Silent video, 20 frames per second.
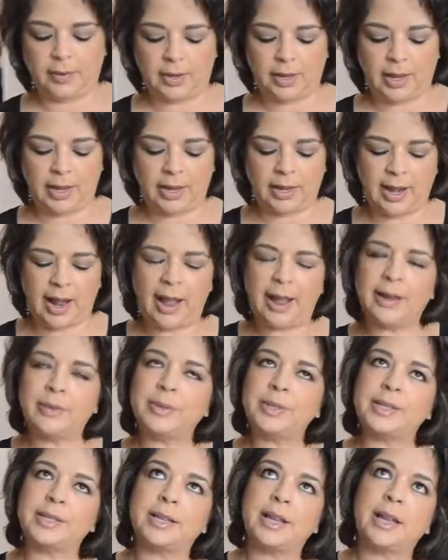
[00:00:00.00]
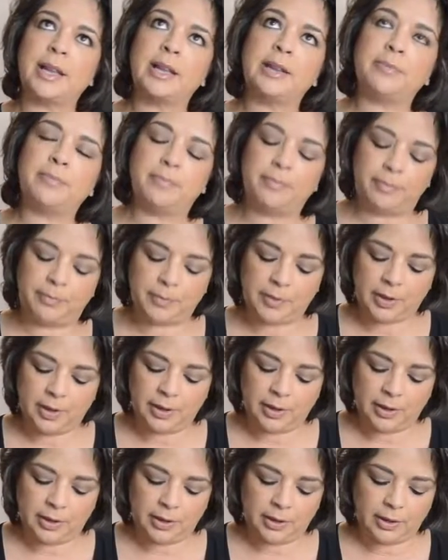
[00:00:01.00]
And I would say,
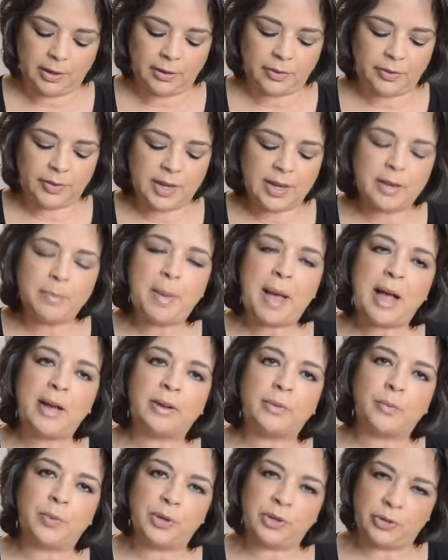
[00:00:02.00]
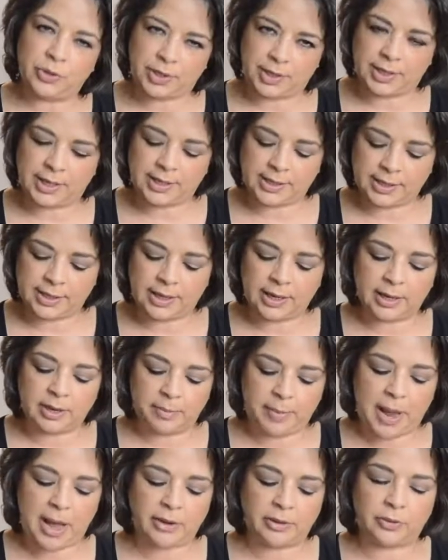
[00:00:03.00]
think about when you're seasoning a
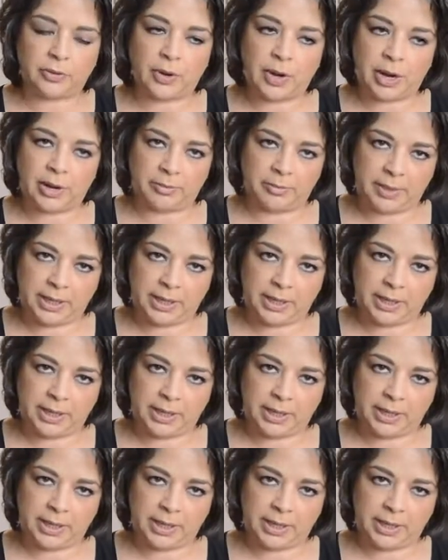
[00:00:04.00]
pound of ground